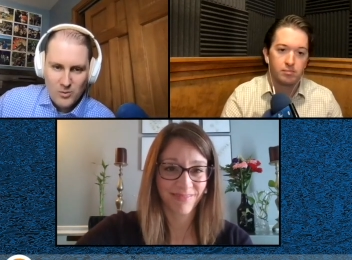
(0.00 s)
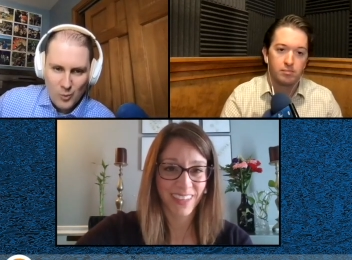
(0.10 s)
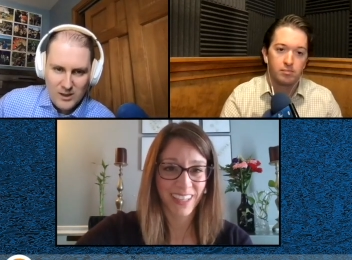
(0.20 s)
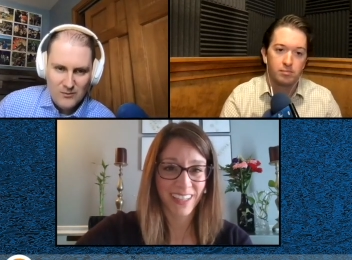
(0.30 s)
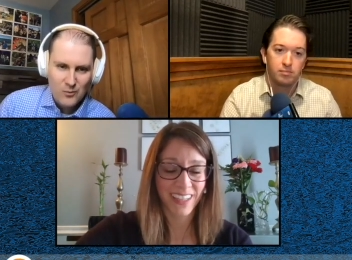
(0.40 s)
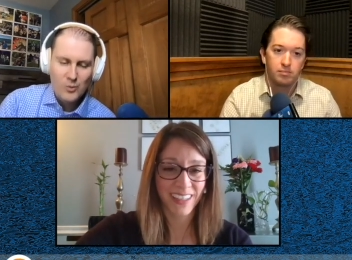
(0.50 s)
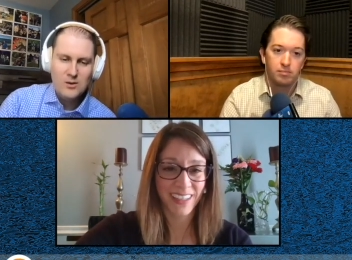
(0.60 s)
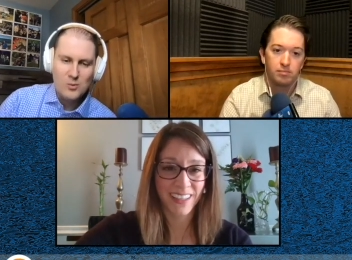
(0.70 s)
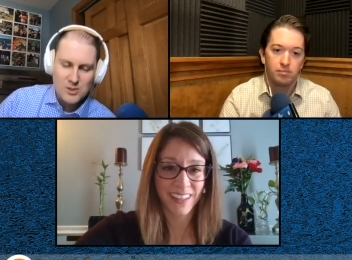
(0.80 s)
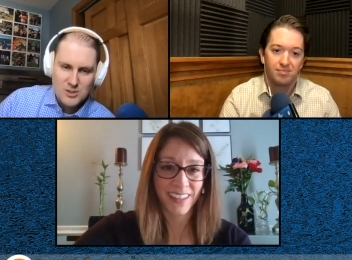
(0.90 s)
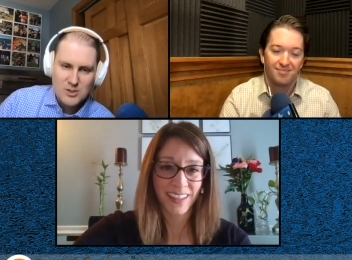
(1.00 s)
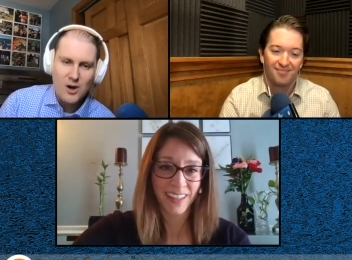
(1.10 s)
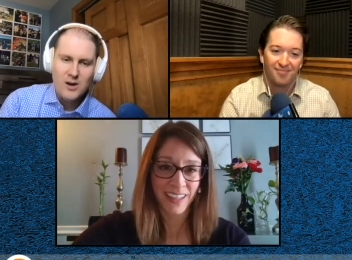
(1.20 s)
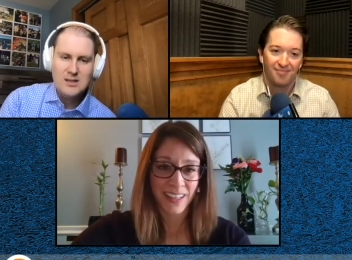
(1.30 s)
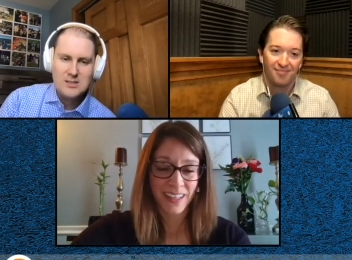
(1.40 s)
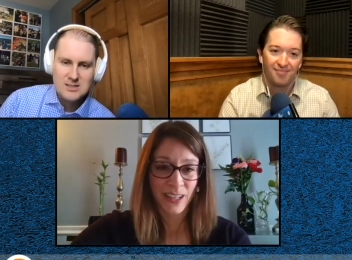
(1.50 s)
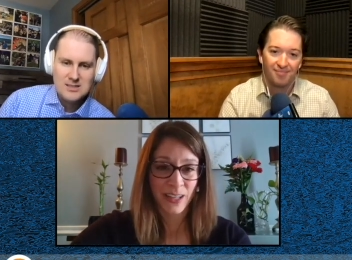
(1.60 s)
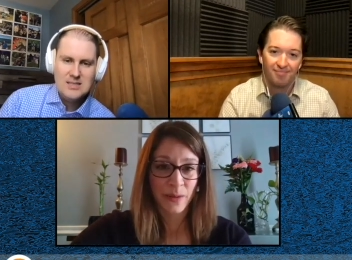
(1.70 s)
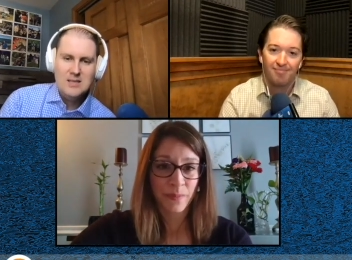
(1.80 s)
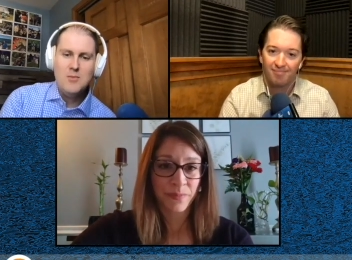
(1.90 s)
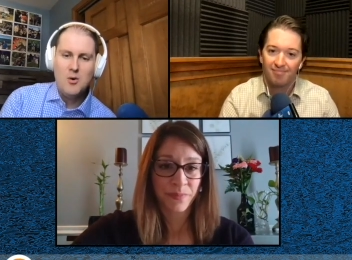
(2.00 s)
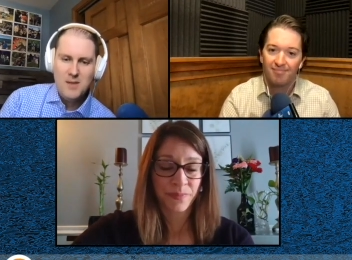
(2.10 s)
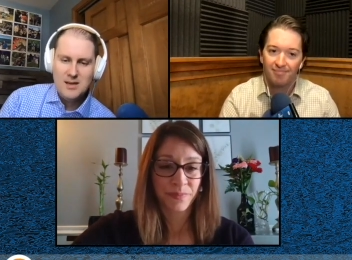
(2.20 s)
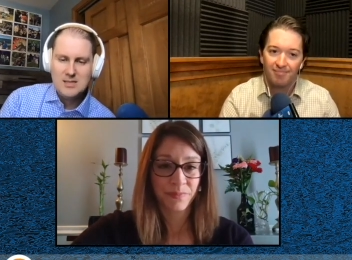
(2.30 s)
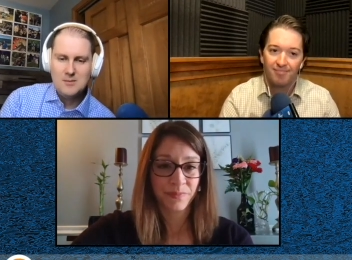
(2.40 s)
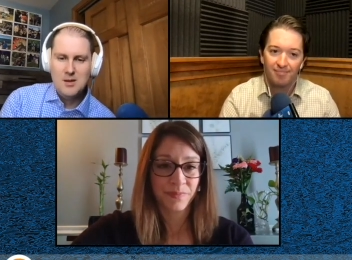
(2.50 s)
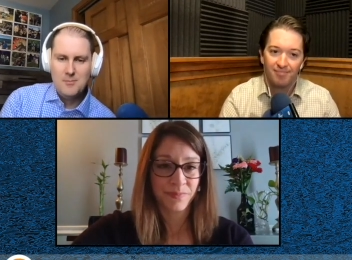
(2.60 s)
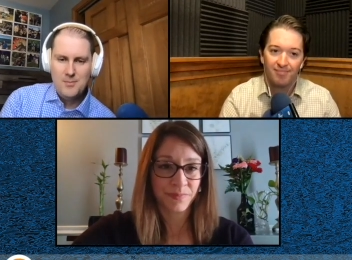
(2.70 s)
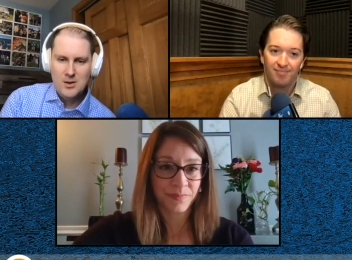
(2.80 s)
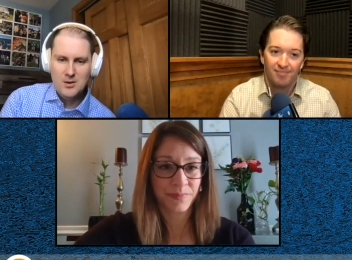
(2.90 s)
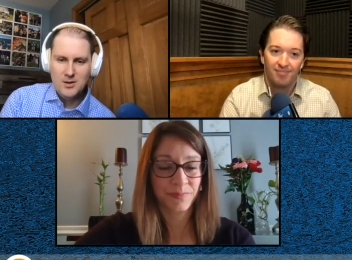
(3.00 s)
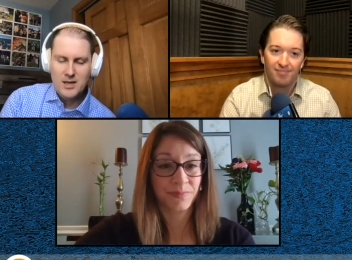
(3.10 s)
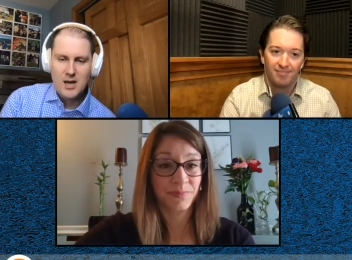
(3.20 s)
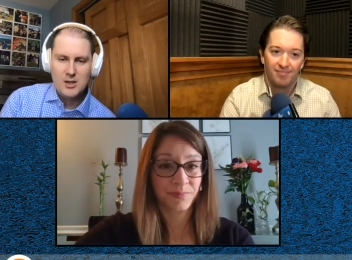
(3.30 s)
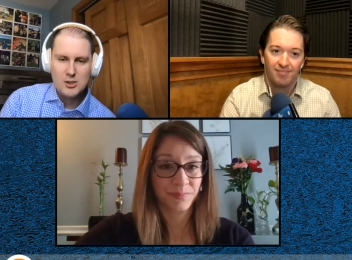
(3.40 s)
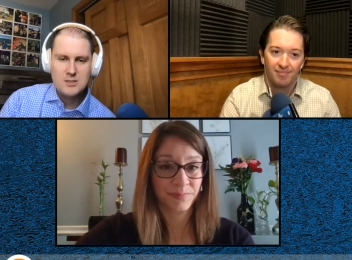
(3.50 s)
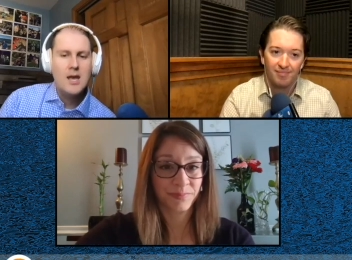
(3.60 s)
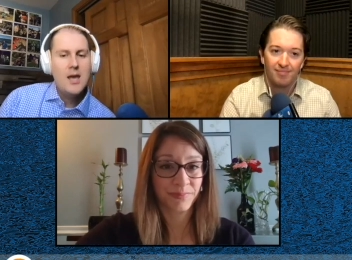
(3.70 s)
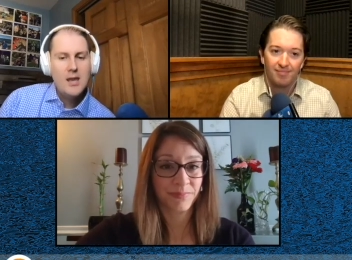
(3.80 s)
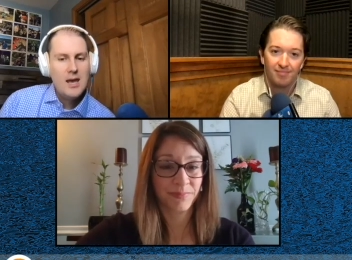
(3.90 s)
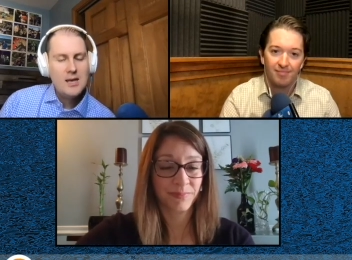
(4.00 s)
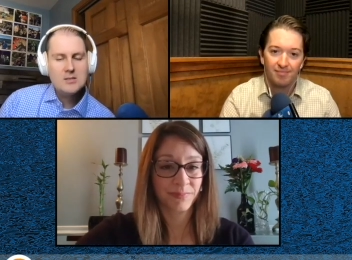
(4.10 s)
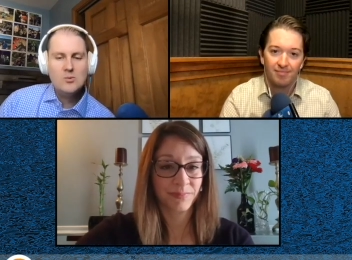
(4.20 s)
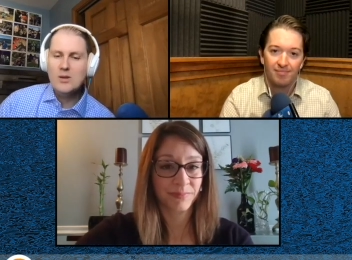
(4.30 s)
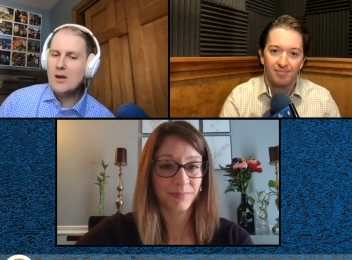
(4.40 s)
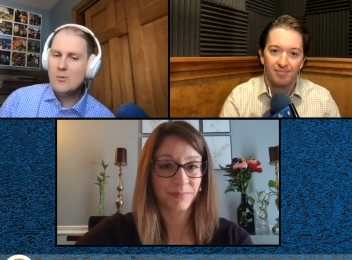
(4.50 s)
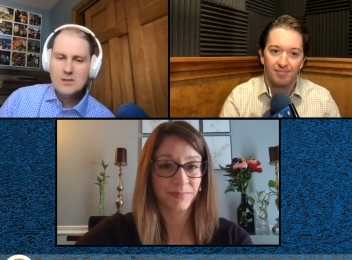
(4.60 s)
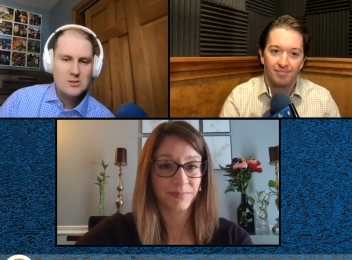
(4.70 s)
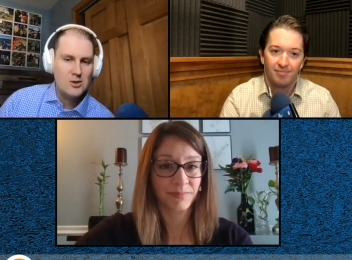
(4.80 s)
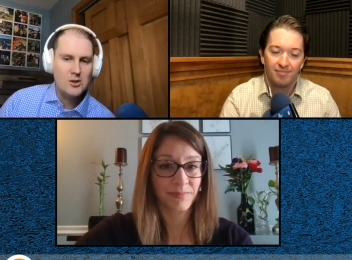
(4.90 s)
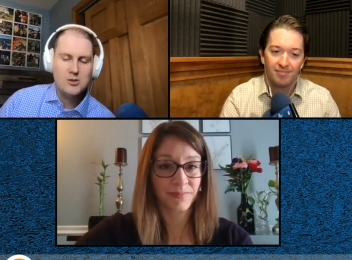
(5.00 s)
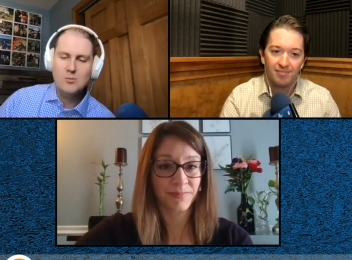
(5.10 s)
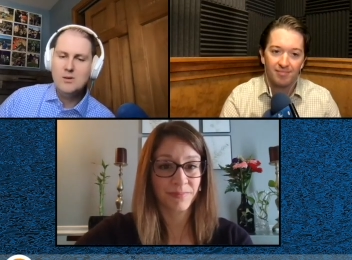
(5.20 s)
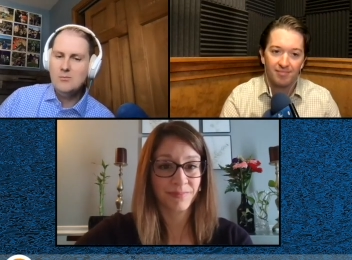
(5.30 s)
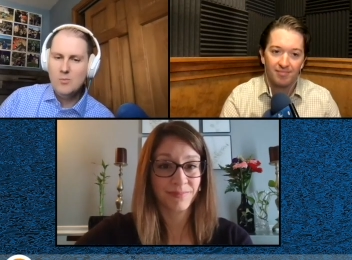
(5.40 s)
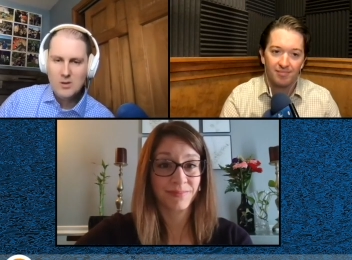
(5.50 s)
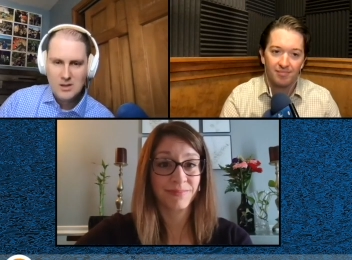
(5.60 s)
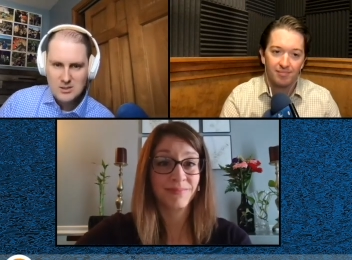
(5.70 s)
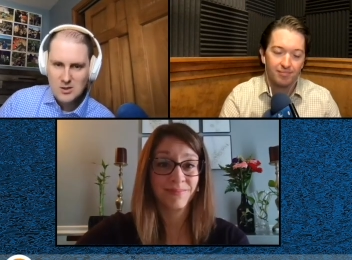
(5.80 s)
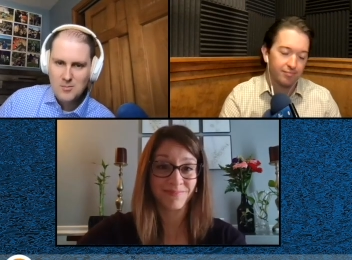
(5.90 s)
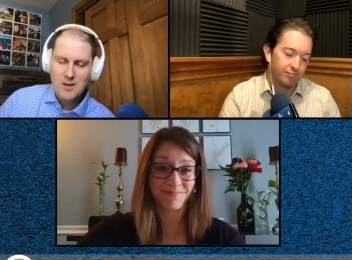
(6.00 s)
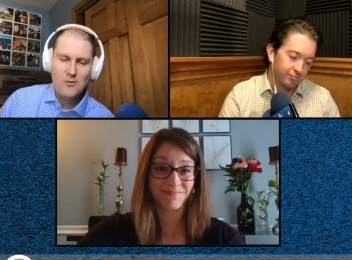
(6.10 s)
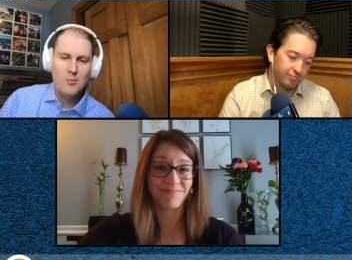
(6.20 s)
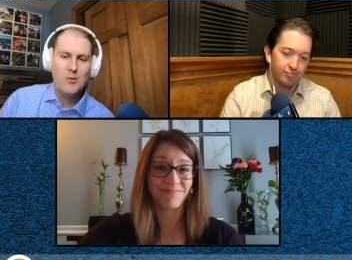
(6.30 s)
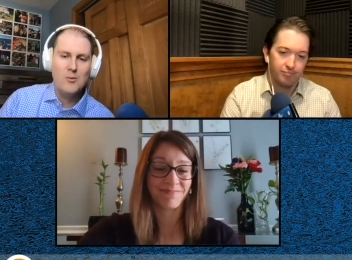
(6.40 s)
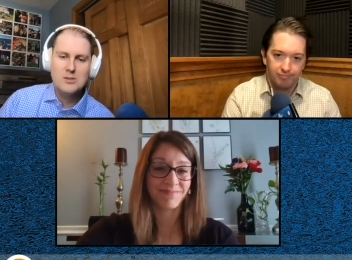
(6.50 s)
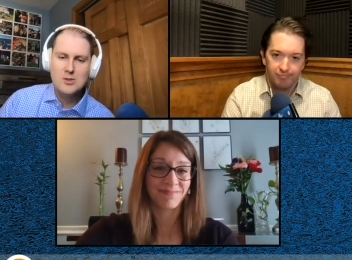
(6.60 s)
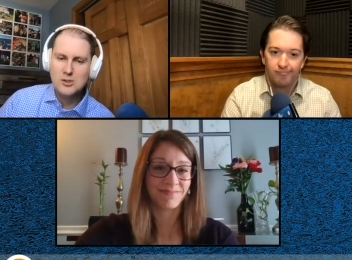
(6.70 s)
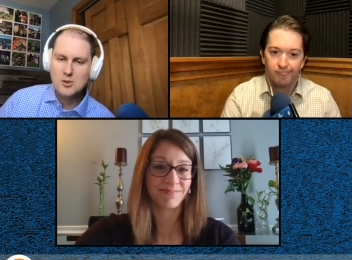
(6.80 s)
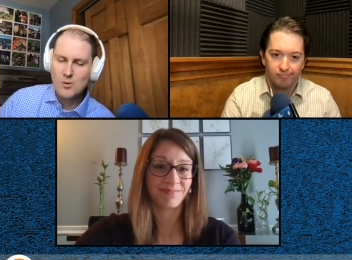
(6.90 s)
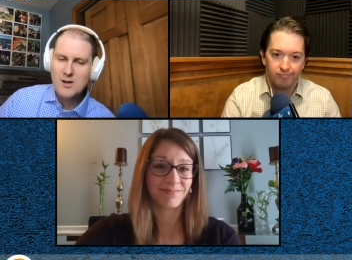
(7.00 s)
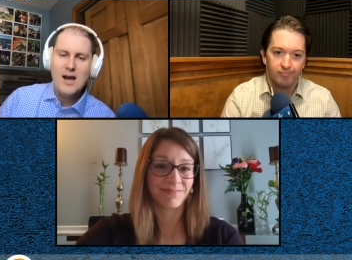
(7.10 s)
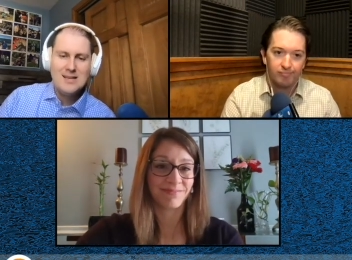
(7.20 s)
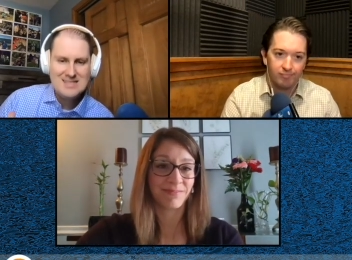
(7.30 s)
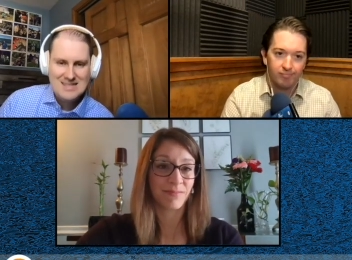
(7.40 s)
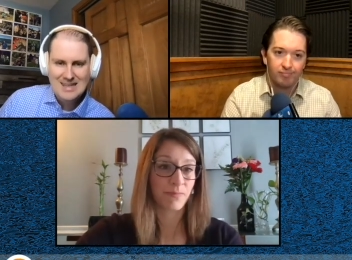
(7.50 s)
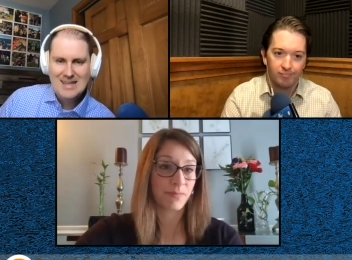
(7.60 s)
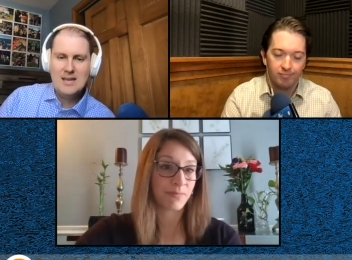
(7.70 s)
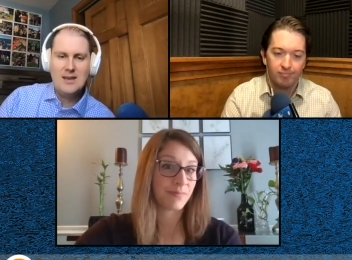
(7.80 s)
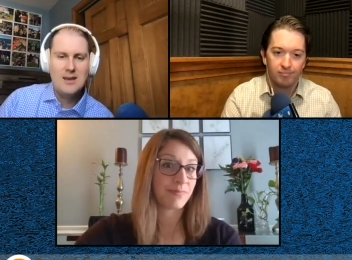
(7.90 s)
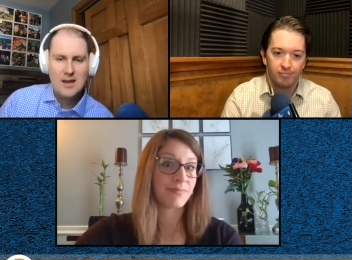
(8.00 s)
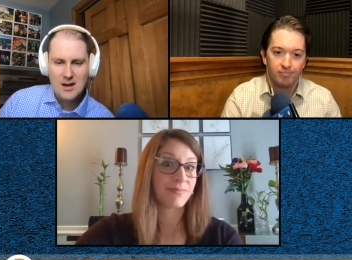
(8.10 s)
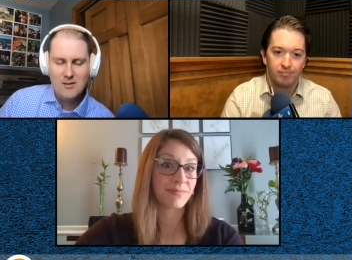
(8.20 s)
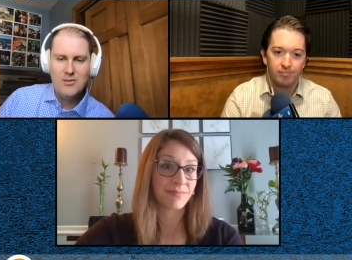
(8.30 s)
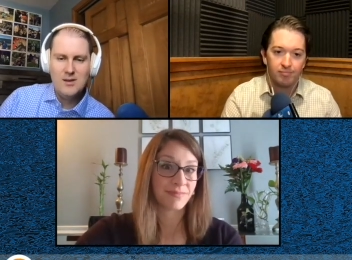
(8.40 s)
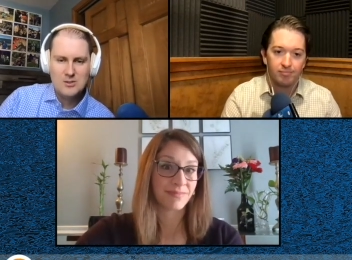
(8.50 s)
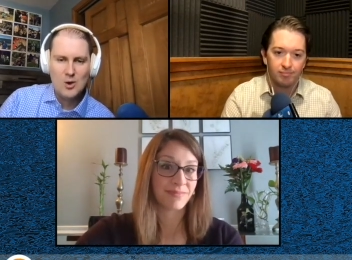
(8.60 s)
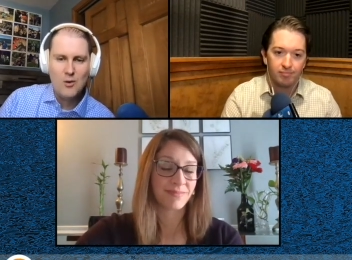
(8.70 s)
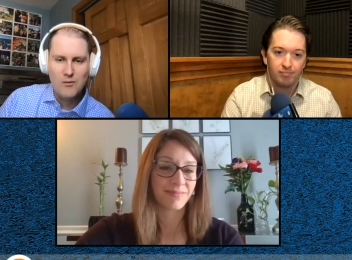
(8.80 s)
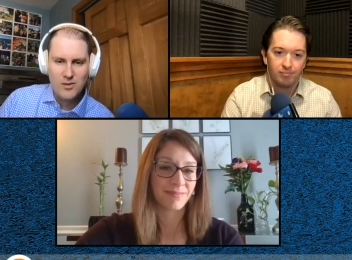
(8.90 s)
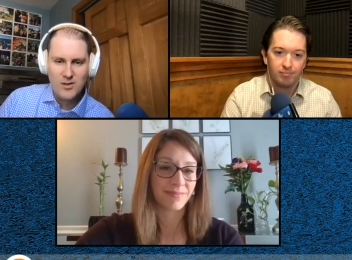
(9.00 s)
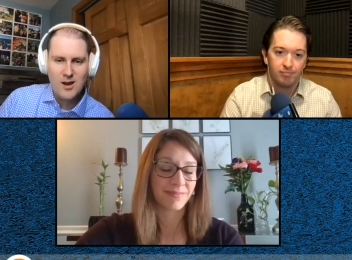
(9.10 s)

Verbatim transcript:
Speaker 1: have we are starting to see momentum and build and not just yes we got research and we we continue to pay for more research and we're not seeing kind of this over the